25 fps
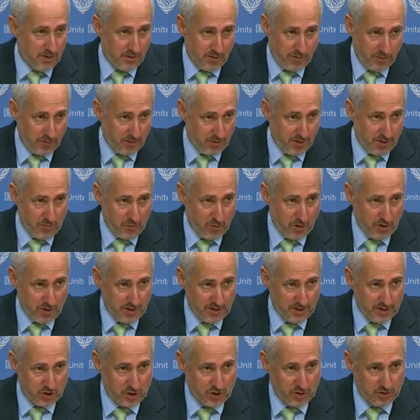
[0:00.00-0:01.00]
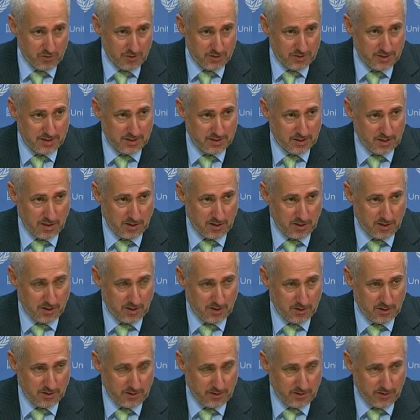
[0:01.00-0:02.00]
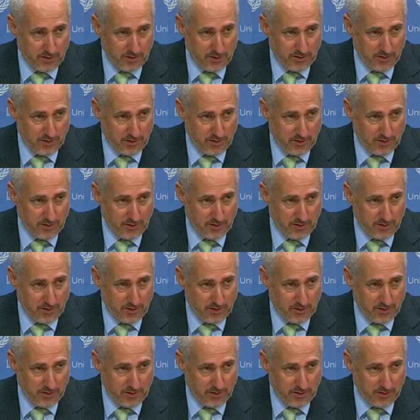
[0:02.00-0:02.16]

Three broad issues uh,